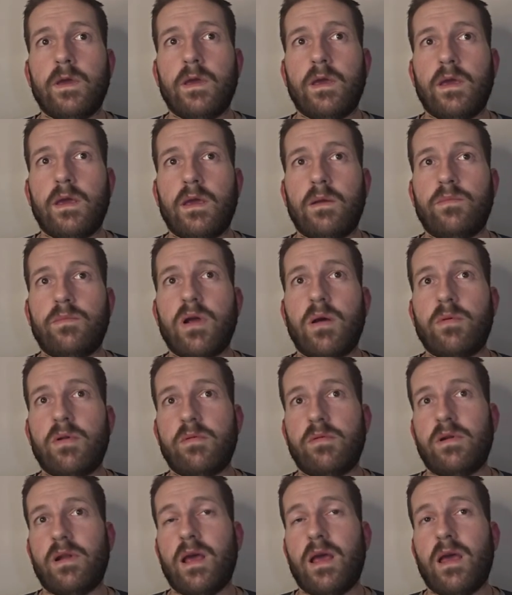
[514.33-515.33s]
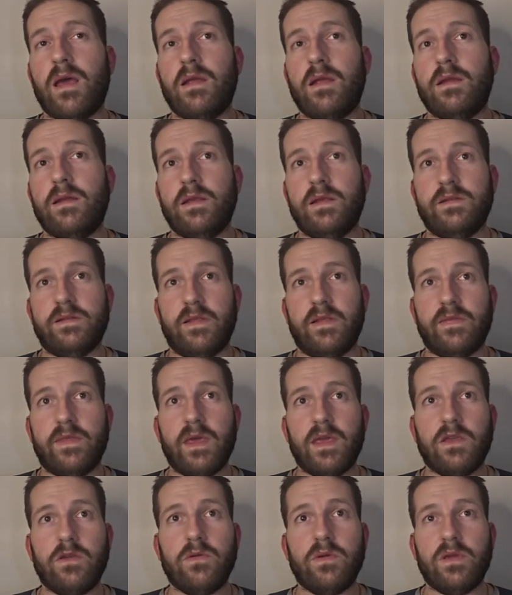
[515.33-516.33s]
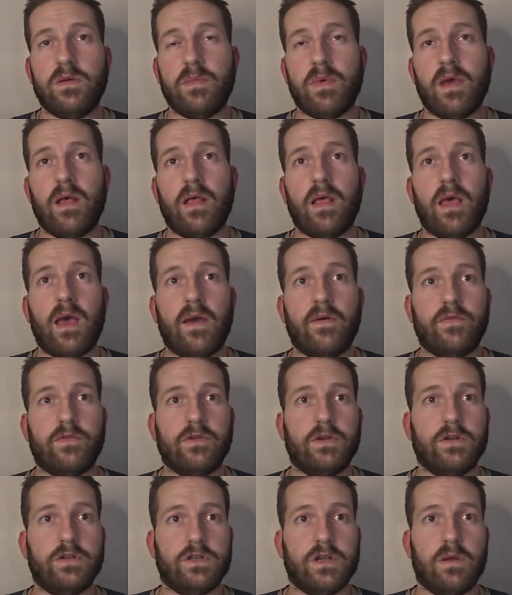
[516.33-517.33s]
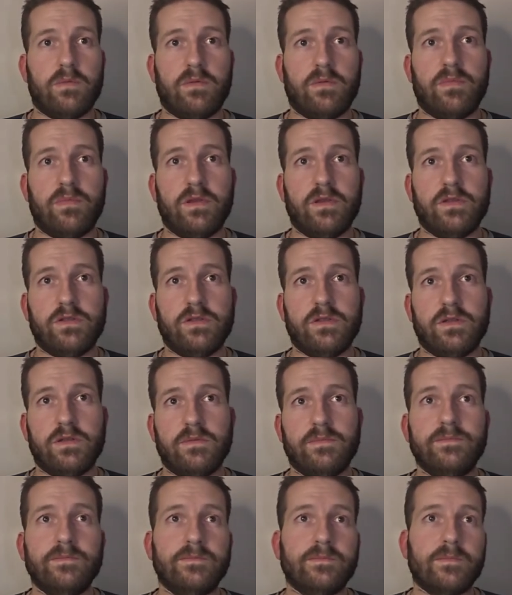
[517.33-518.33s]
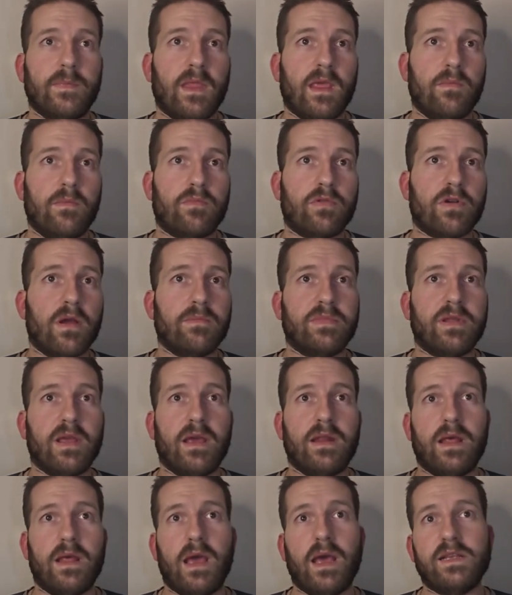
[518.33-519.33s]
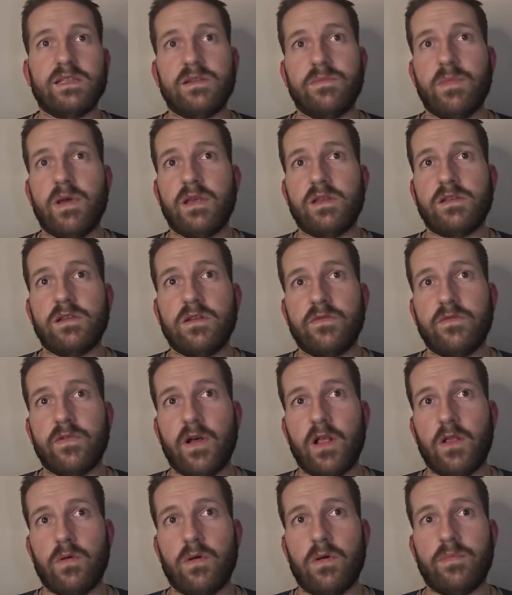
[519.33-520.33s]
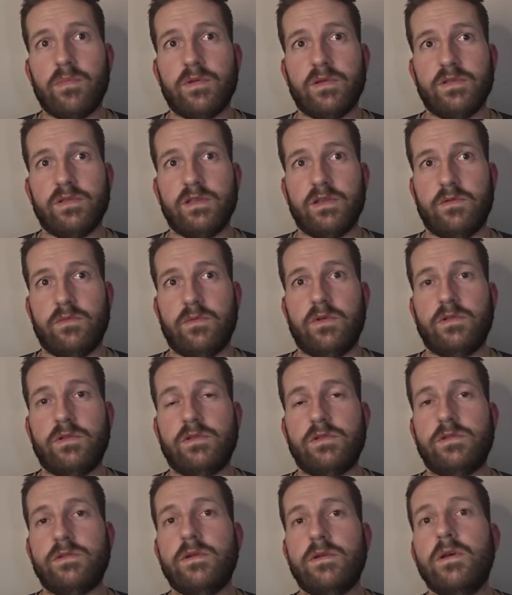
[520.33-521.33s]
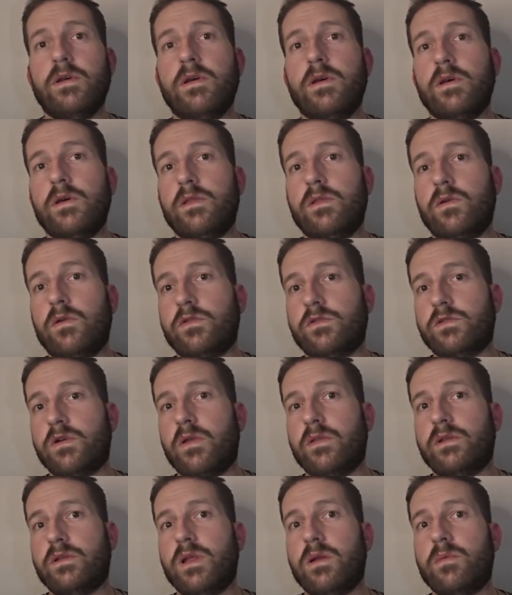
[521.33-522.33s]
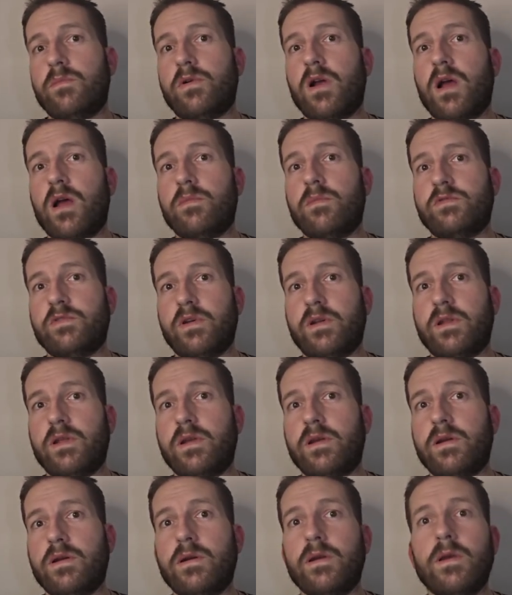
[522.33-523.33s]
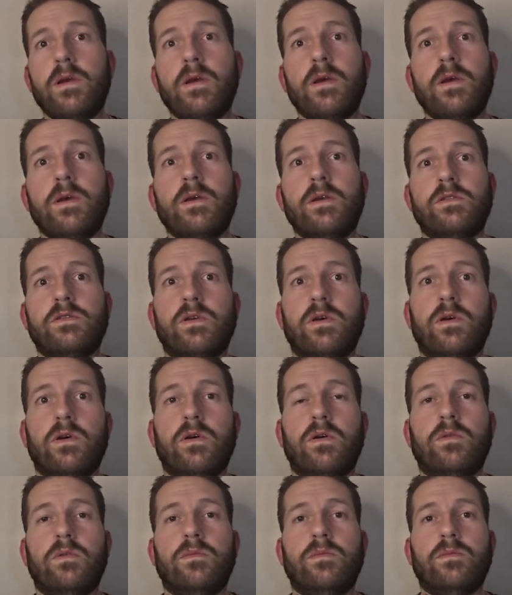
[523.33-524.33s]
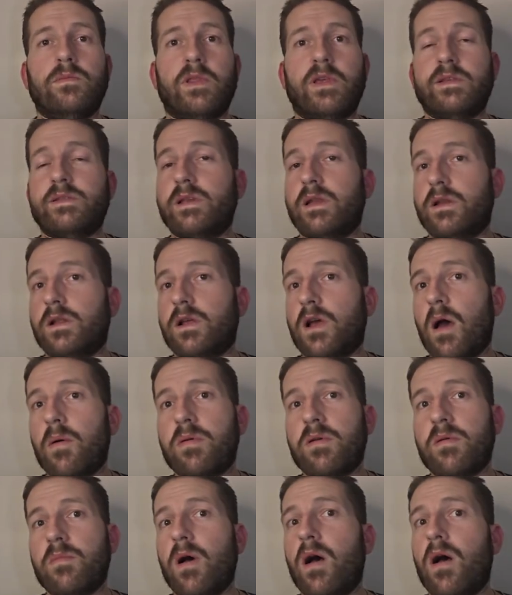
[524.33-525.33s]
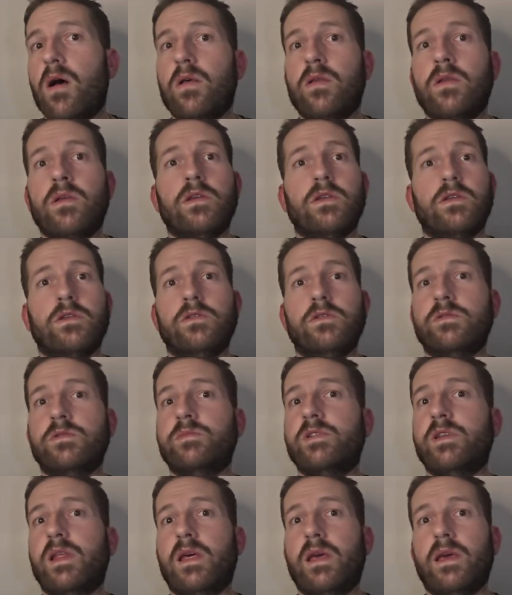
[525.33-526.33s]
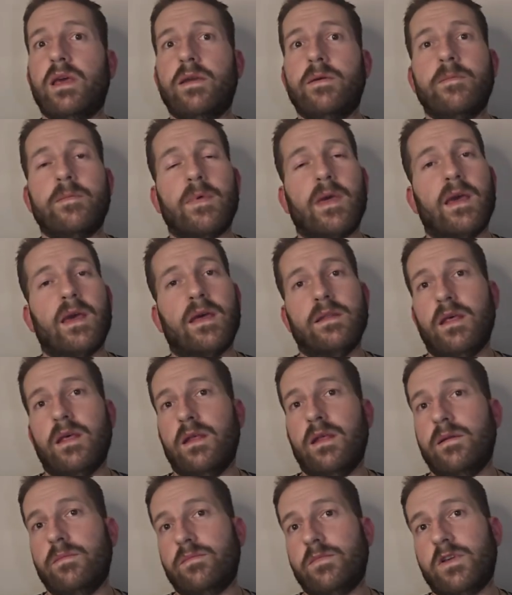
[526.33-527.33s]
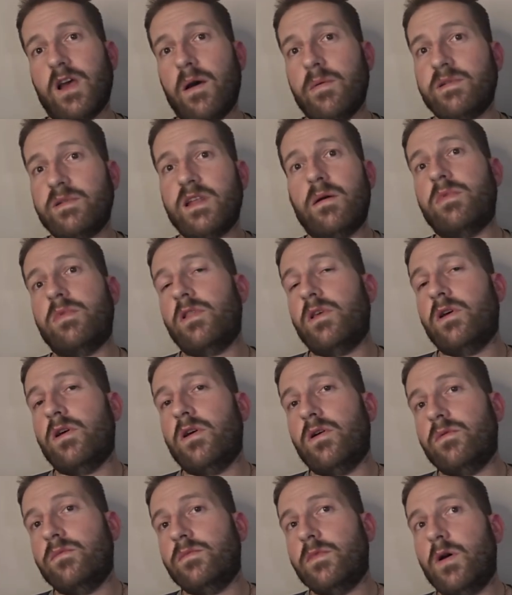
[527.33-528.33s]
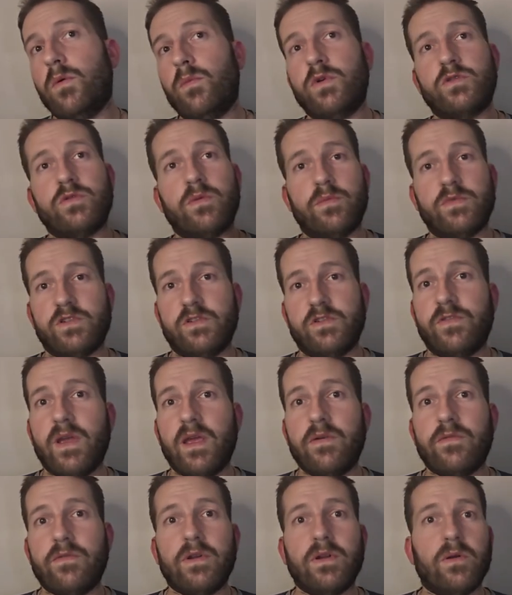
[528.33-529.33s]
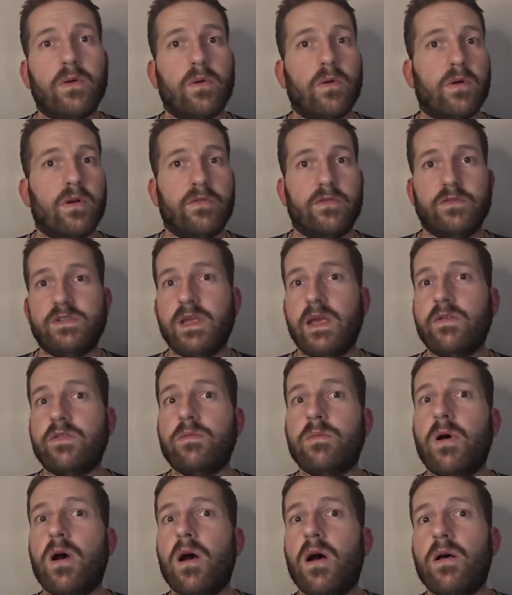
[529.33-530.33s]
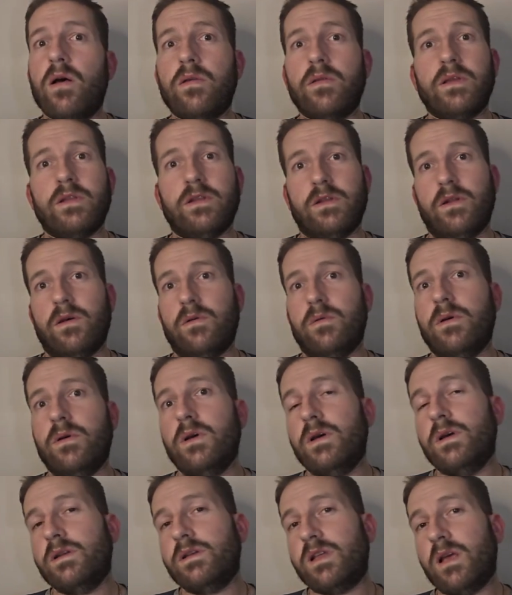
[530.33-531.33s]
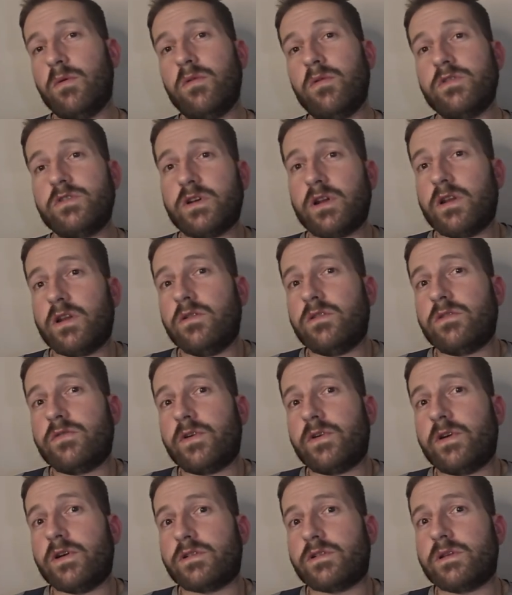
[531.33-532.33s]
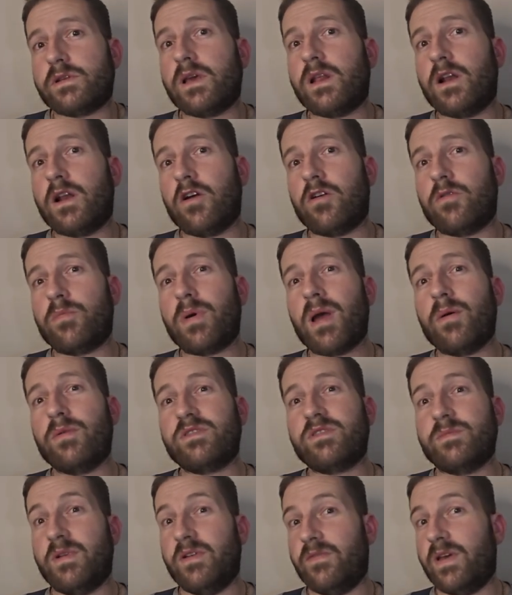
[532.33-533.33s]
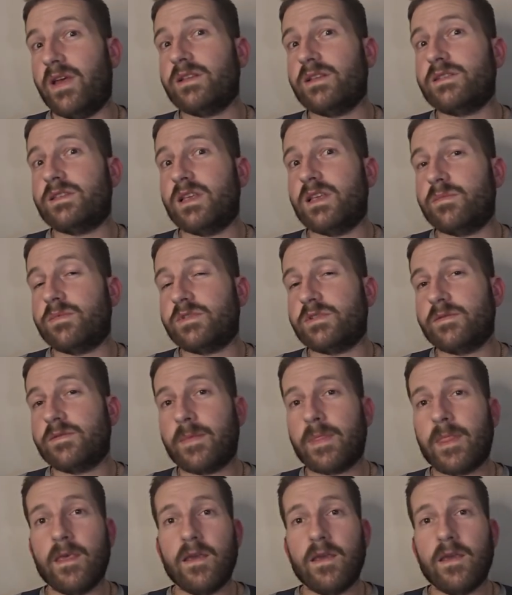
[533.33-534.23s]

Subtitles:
And prompt number 9 is a thank you email after a job completion. And prompt 10, an SMS follow-up sequence. Those are all the 10 prompts right here. So, like I said, copy them all, use them today, and then comment down below which one was your favorite, or if you saved them all, tell me what you're going to use first. And I'll reply with some advanced tips